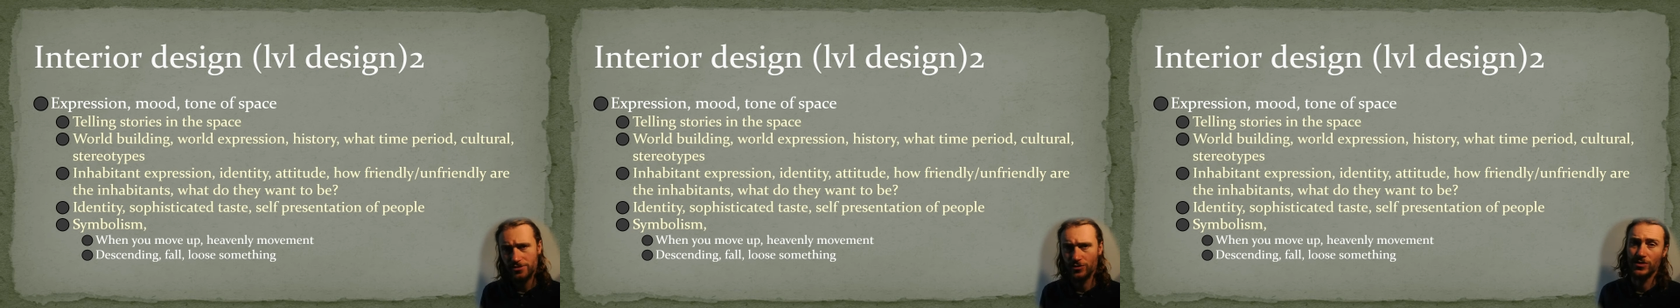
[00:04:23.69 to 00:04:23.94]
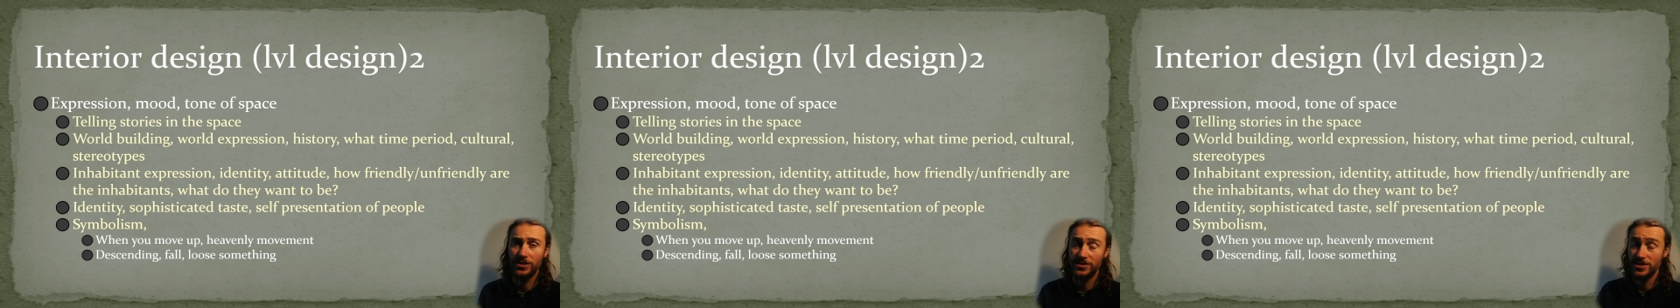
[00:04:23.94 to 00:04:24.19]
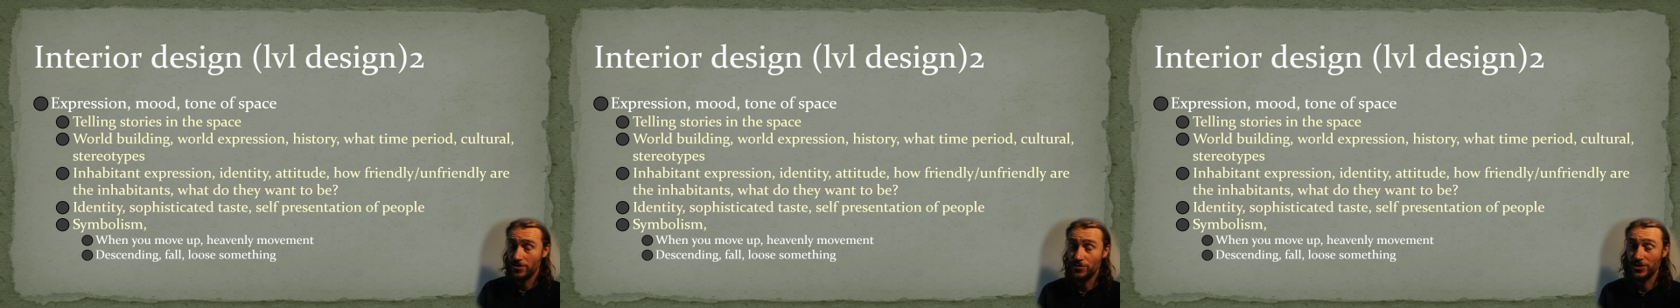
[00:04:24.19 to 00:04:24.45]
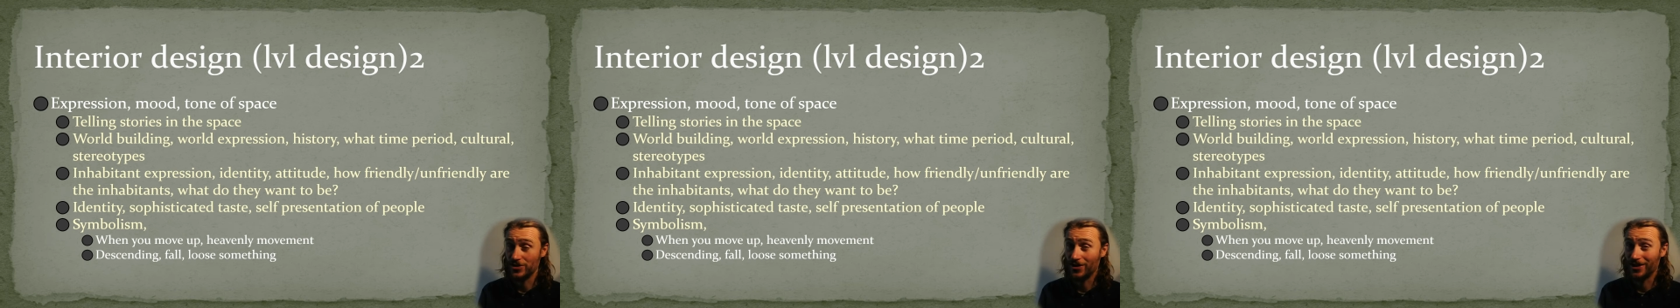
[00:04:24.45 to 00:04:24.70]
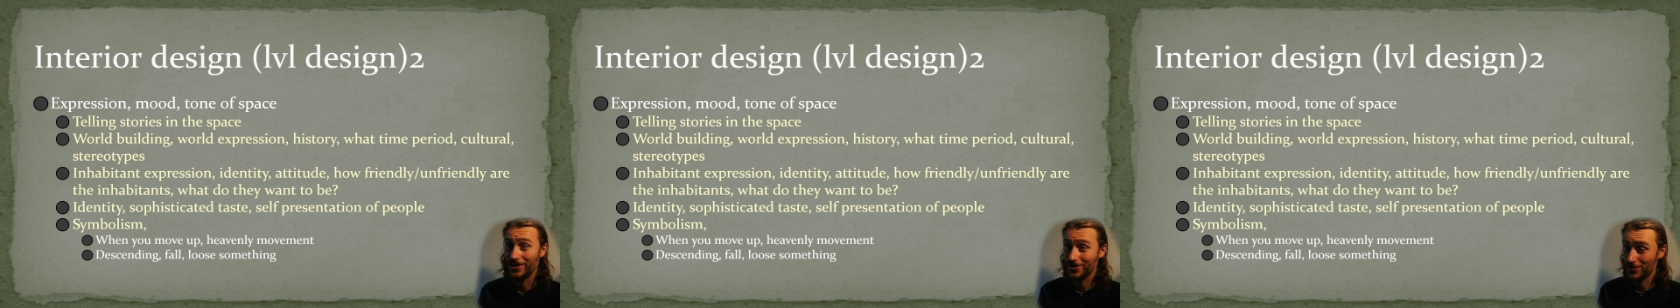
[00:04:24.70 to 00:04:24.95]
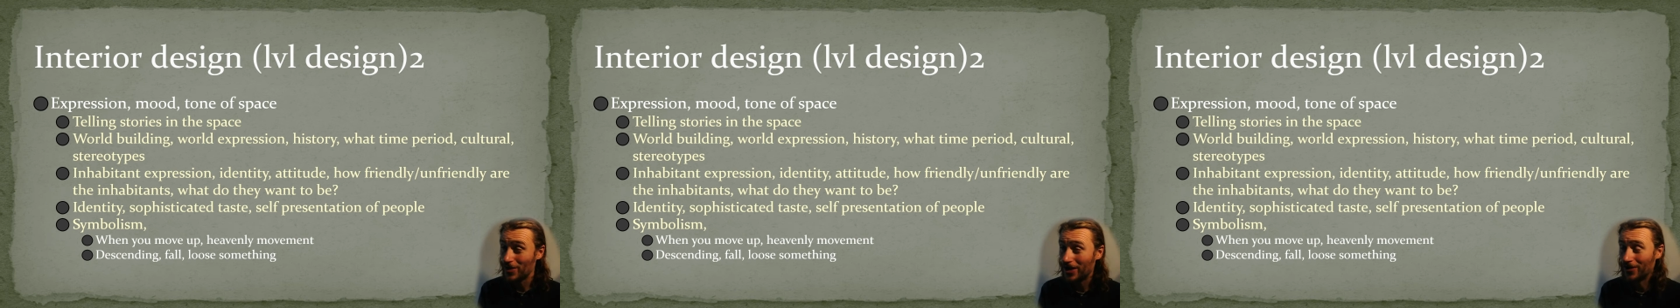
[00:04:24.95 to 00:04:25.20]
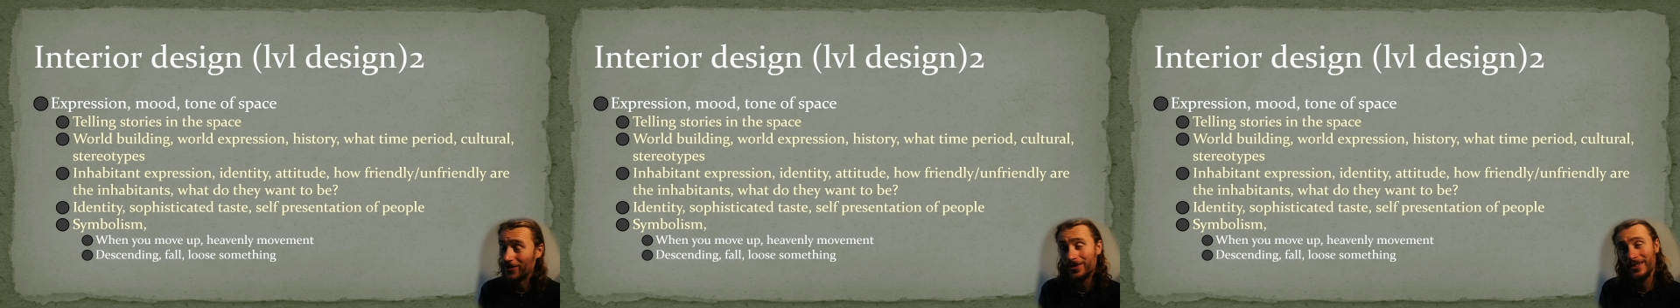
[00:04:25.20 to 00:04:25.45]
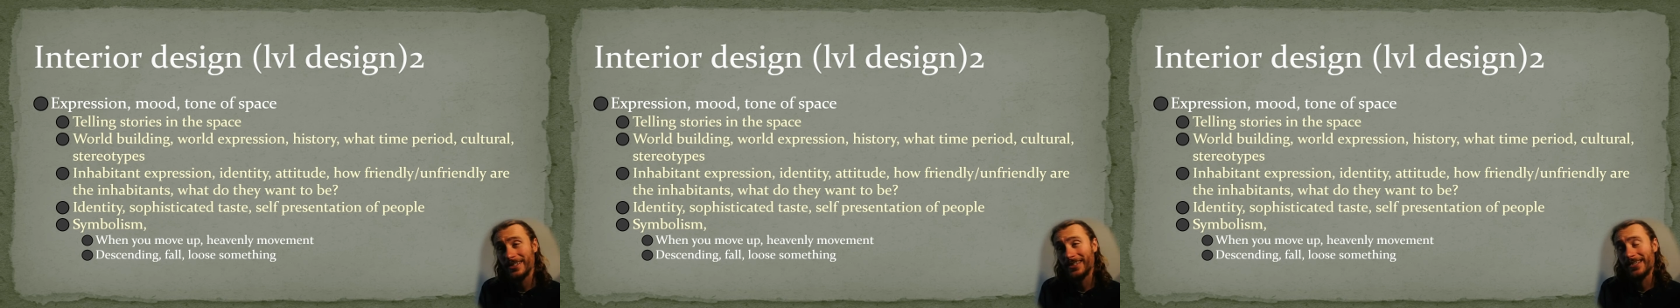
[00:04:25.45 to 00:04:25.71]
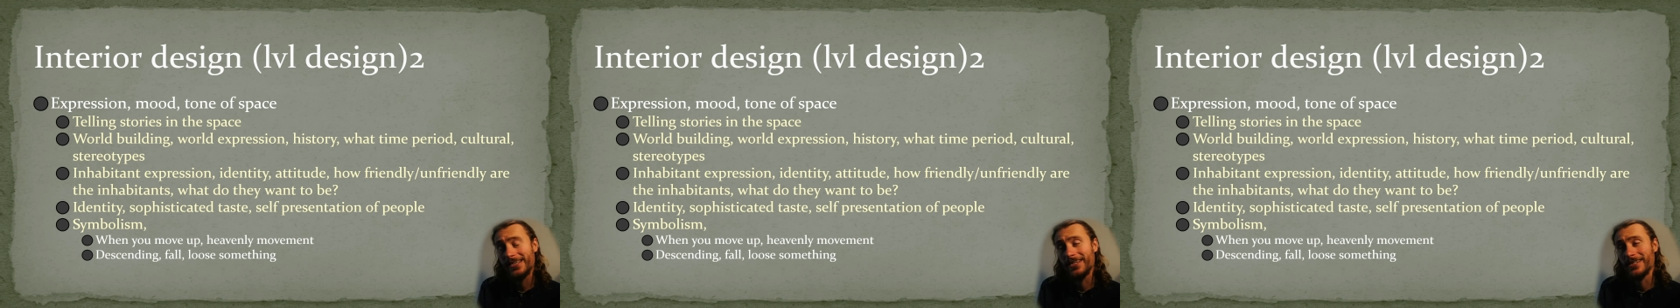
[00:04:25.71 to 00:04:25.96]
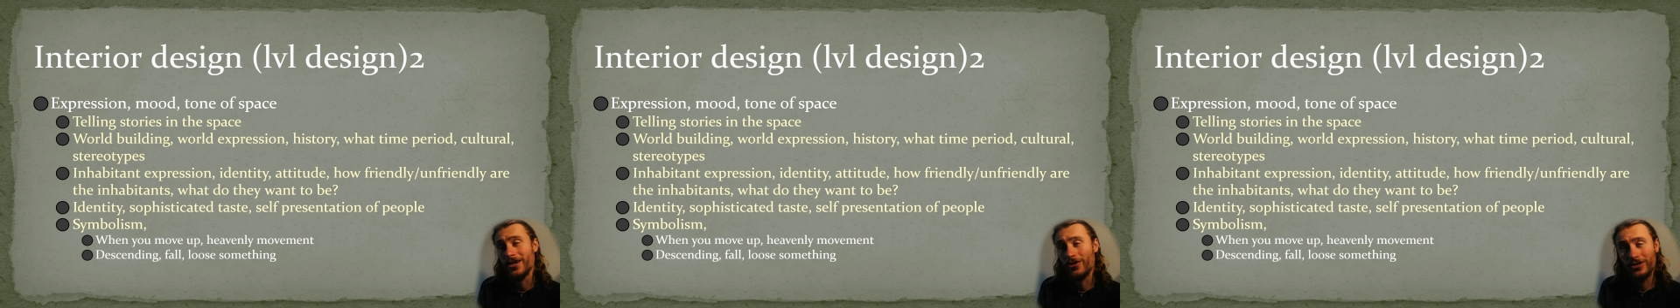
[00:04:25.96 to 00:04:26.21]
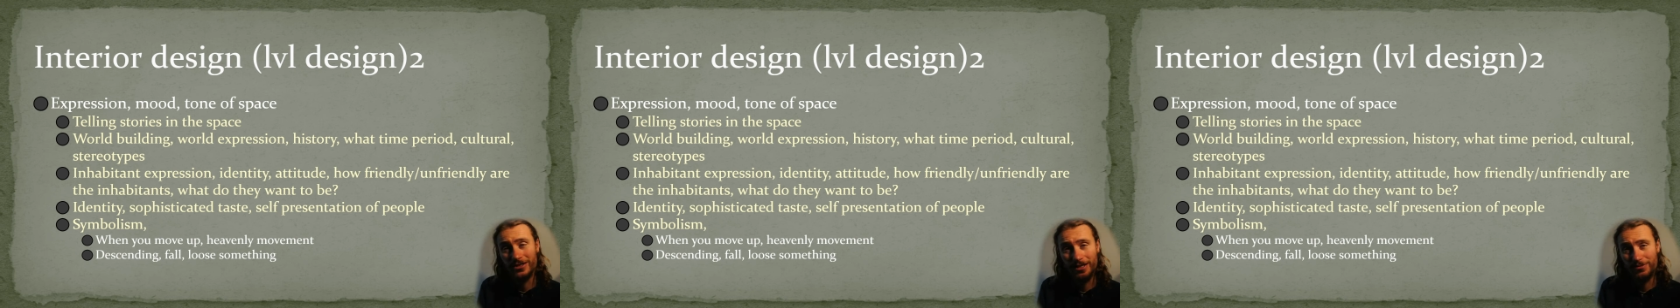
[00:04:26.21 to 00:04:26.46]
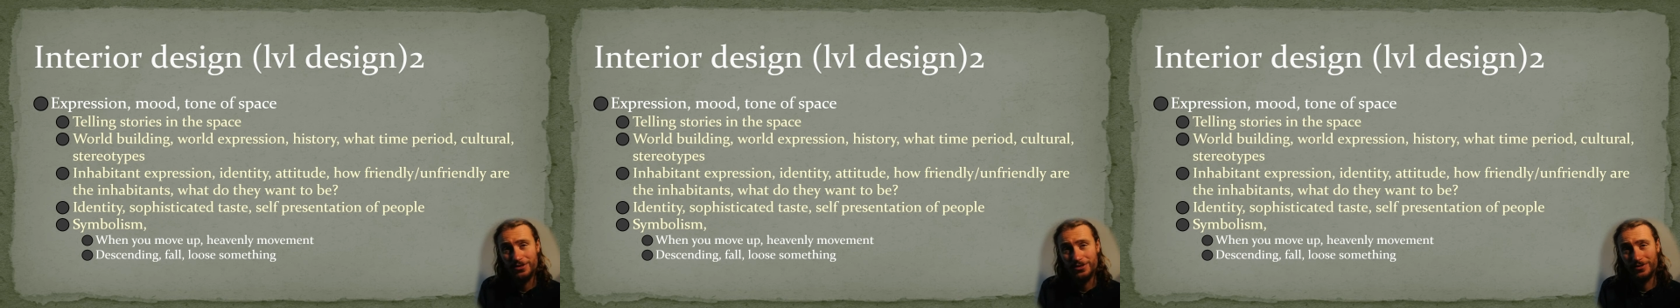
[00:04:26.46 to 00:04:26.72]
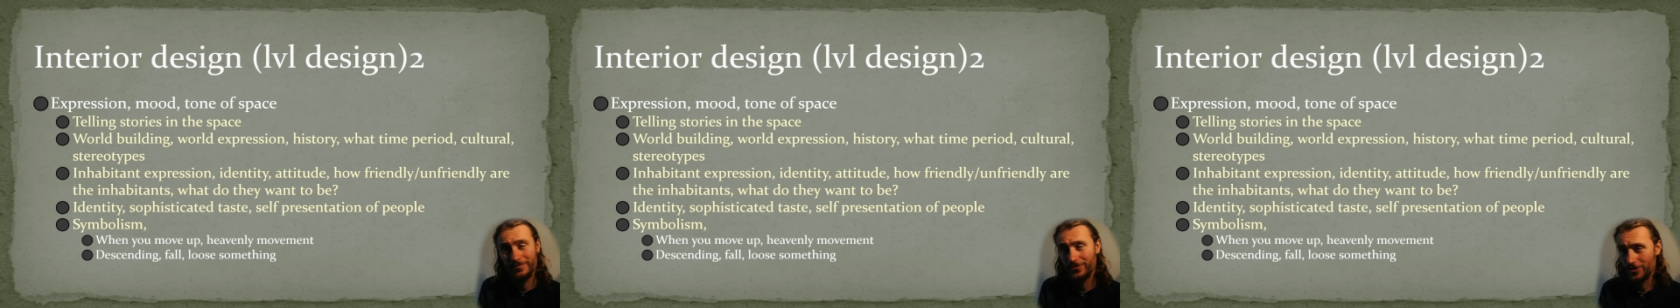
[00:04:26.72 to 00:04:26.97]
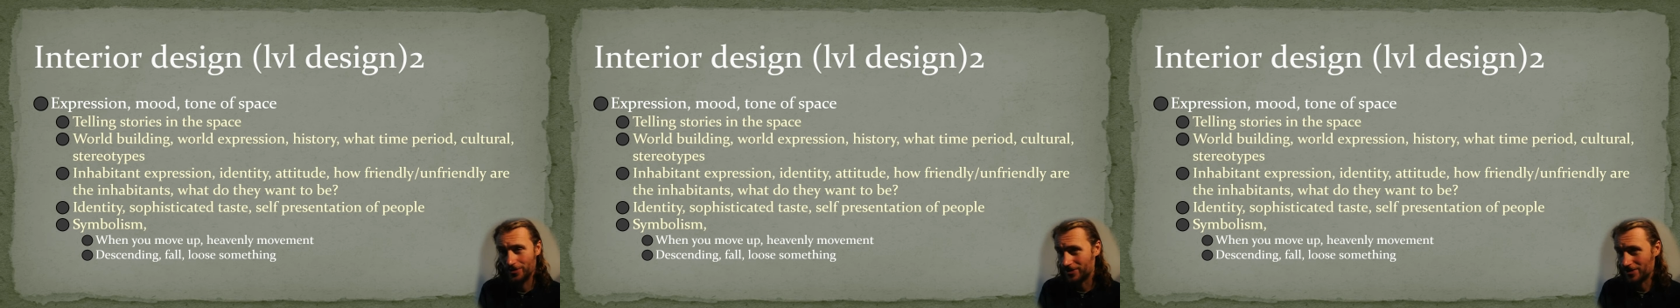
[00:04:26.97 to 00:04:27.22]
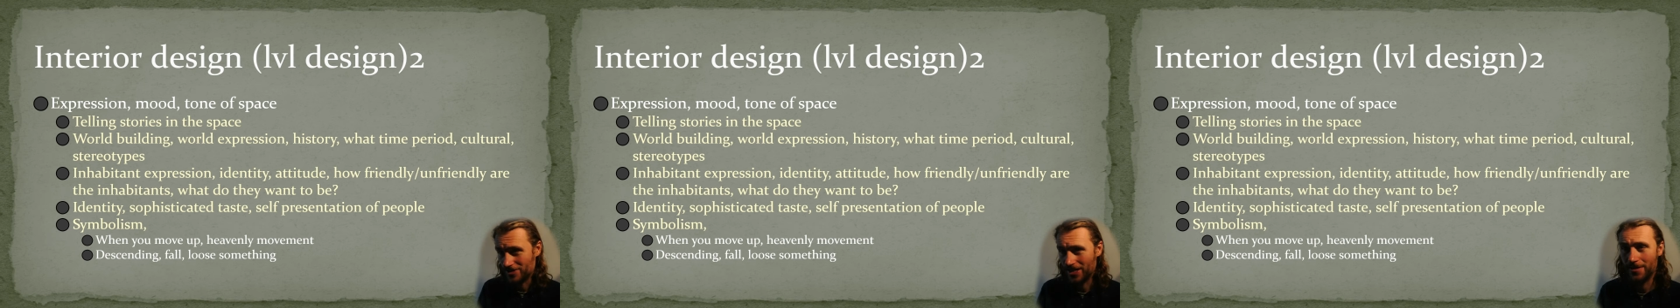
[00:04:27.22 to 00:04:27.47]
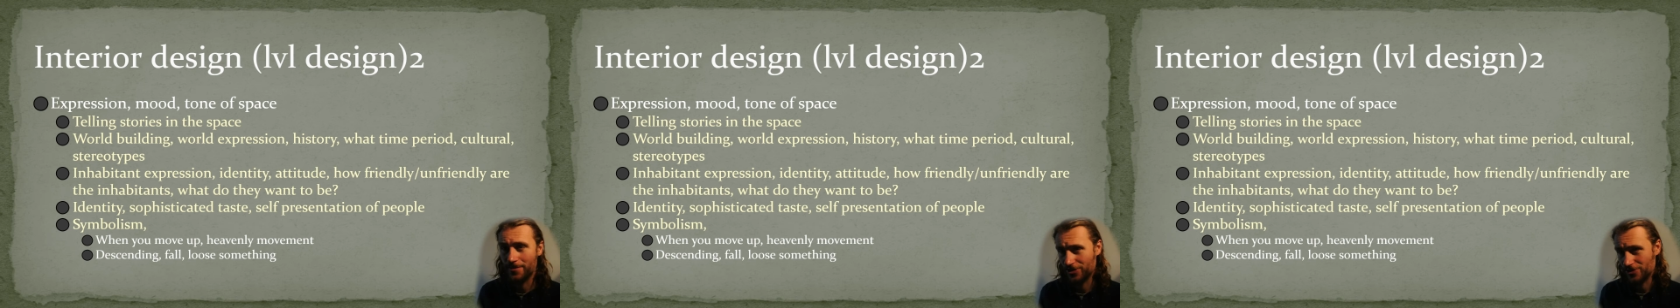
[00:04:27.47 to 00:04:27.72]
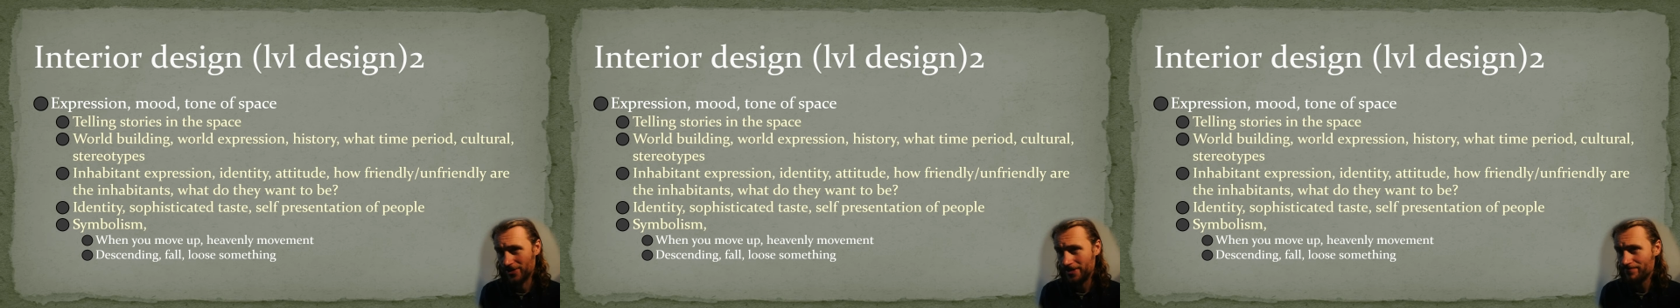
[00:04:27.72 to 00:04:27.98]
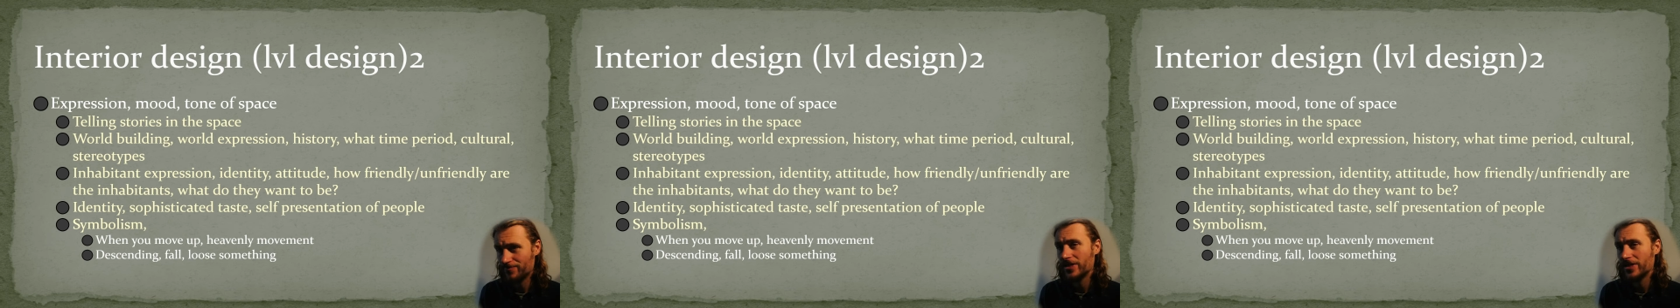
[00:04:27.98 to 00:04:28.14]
So we saw that as well in architecture. So it's the same actually.